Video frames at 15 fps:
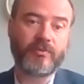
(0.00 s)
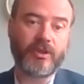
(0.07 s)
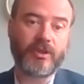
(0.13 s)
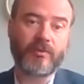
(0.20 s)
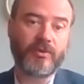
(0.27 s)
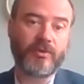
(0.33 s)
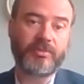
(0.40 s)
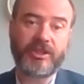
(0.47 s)

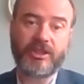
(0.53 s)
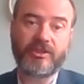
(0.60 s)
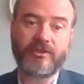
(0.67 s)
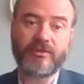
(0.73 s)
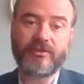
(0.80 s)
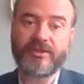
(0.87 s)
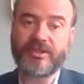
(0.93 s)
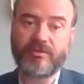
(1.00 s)

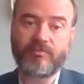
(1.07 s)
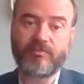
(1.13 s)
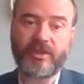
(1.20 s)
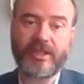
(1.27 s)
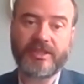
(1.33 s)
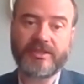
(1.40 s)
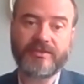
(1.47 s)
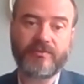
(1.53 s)
repeaters in
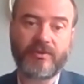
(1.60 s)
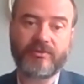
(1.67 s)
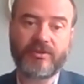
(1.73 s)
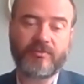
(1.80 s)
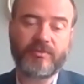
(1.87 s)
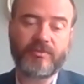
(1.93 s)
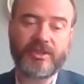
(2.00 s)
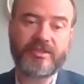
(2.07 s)
place throughout
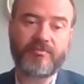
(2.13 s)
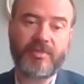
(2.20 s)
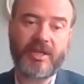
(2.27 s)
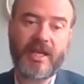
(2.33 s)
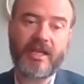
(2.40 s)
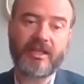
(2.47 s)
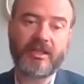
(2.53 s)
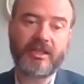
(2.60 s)
the
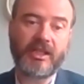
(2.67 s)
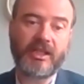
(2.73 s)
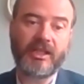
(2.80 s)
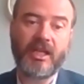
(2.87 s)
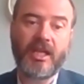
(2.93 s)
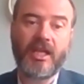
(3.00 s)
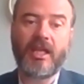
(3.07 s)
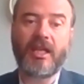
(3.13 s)
municipality,